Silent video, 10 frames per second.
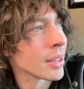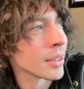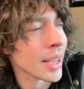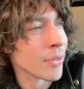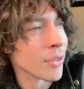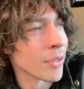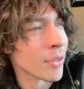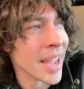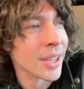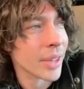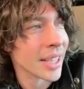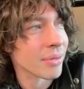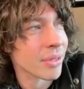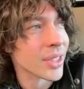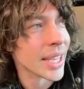like from the age of
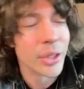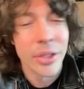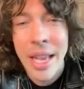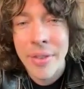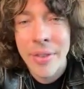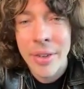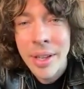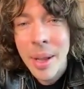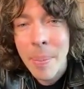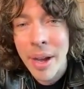like 6 or 7.